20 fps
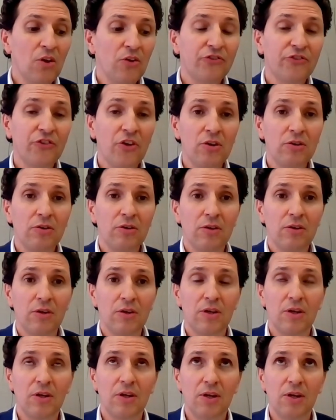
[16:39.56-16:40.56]
So
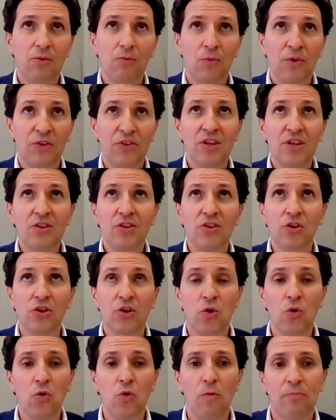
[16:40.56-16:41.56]
within
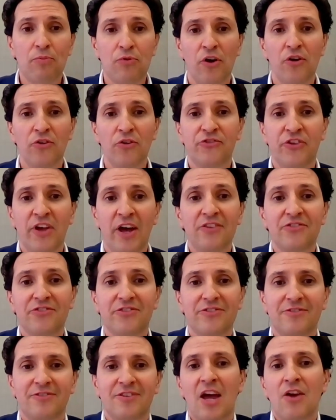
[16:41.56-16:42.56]
the court
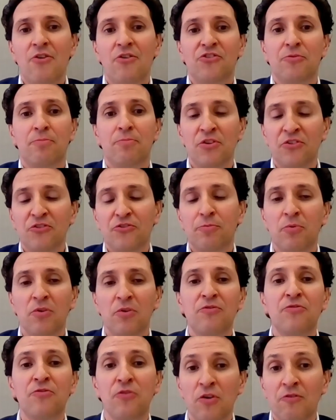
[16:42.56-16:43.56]
process, there is a
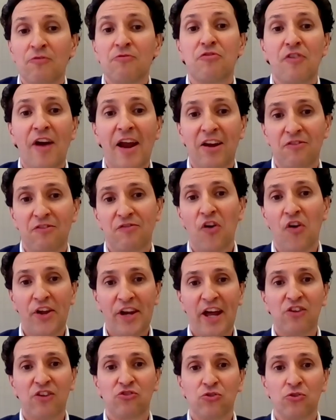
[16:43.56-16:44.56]
principle of full and frank
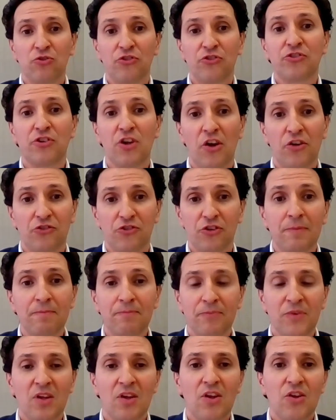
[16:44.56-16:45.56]
financial disclosure.
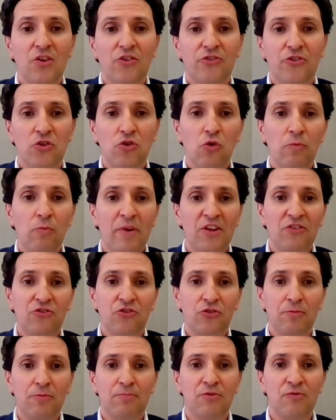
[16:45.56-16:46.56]
So you're meant
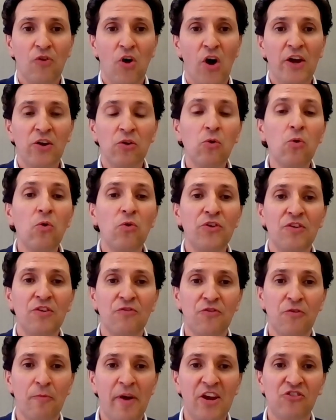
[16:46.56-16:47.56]
to provide all the
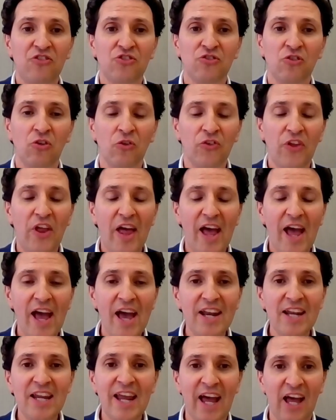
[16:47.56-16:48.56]
information on
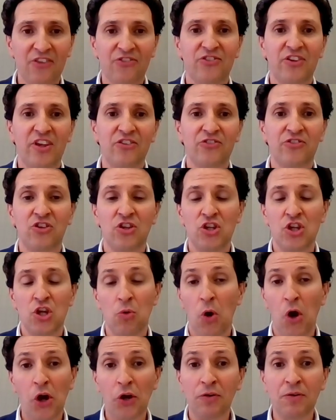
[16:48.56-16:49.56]
any assets that
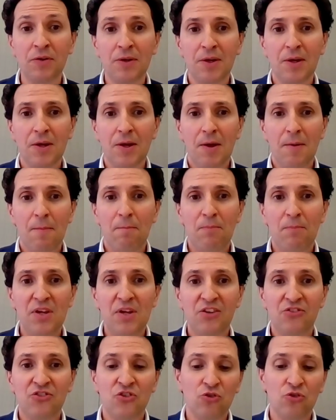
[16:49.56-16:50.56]
you own,
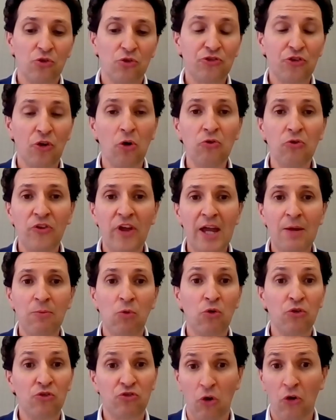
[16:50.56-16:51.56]
be it in your sole
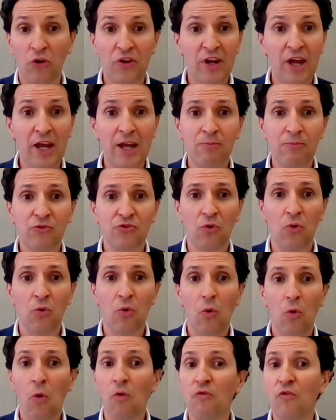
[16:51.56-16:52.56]
name or joint names,
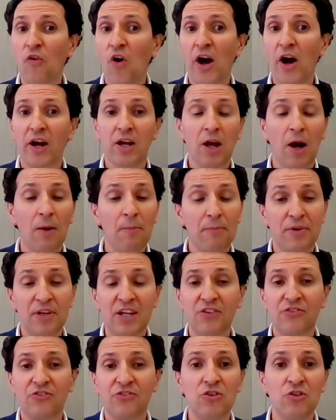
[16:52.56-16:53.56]
or via
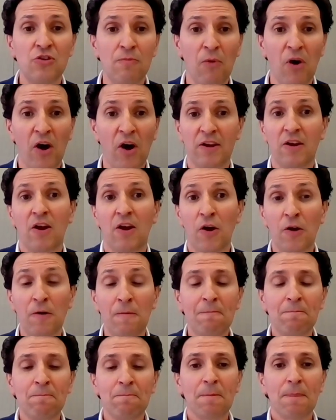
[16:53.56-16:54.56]
companies that you might
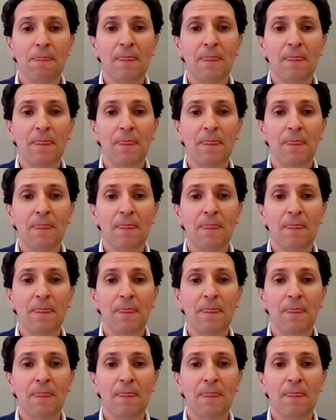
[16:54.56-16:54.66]
own,